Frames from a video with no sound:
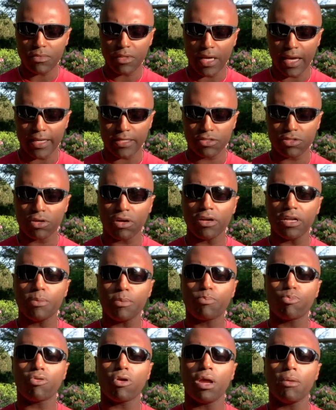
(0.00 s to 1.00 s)
I
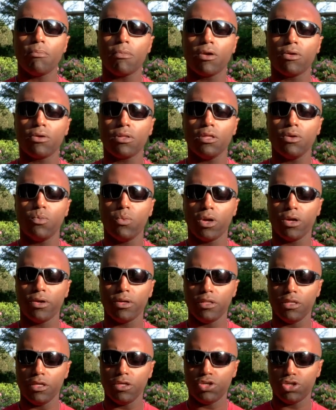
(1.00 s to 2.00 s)
started primarily
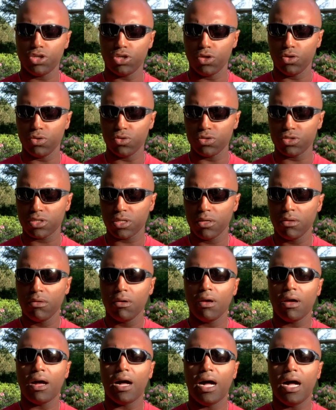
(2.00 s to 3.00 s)
wearing these shoes
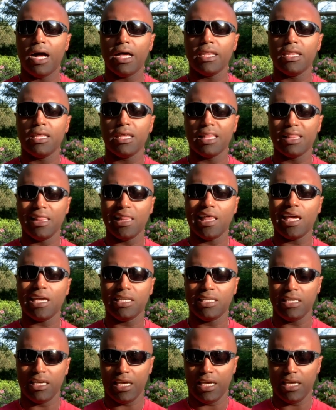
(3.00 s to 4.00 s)
on
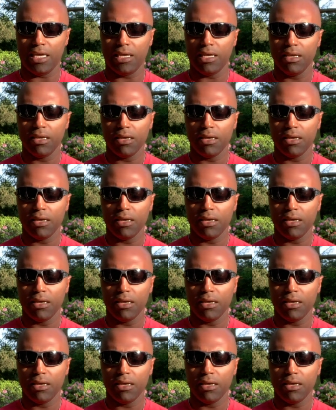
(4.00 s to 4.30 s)
leg day.